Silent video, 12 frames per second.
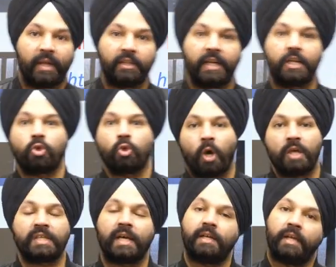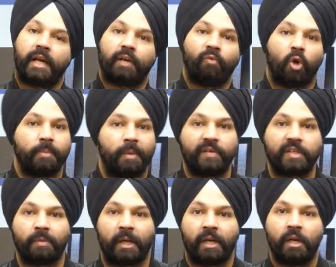When there is no sun, it won't be
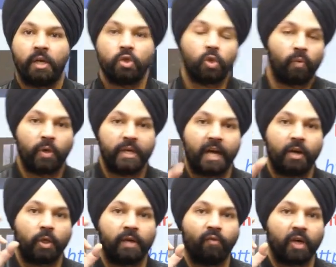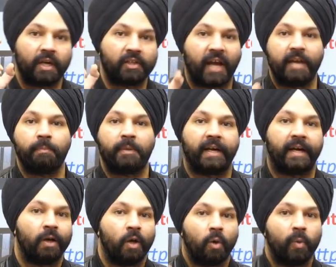visible. So we are looking for a time
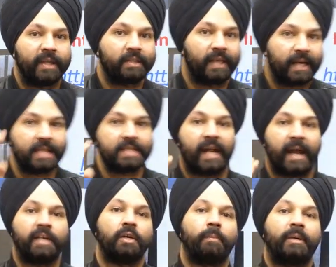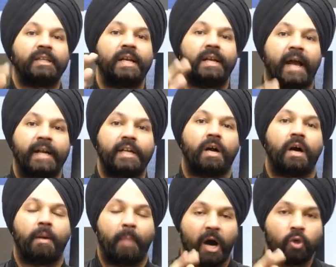period when there is light, but the light
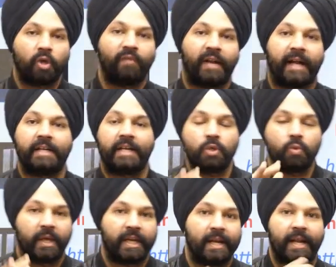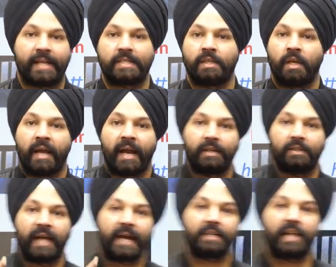amount of light is very less.
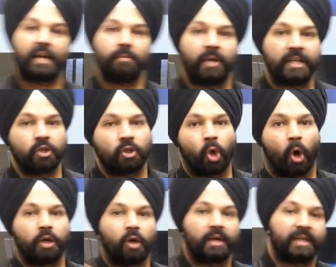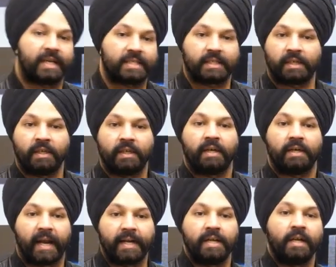And that time is dawn or dusk,
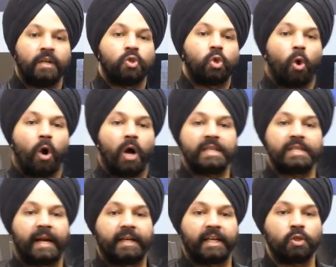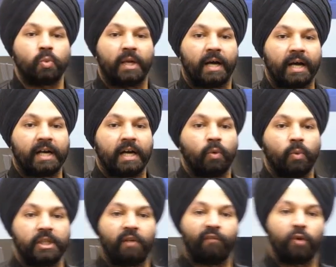right? So all sightings will occur
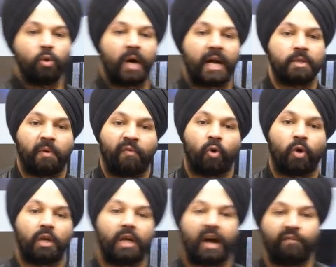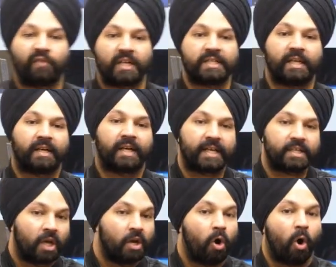within a few hours before or after
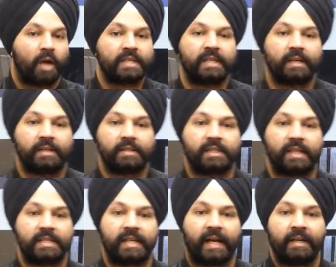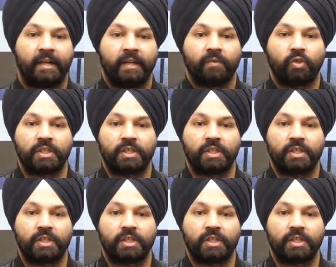sunrise or sunset.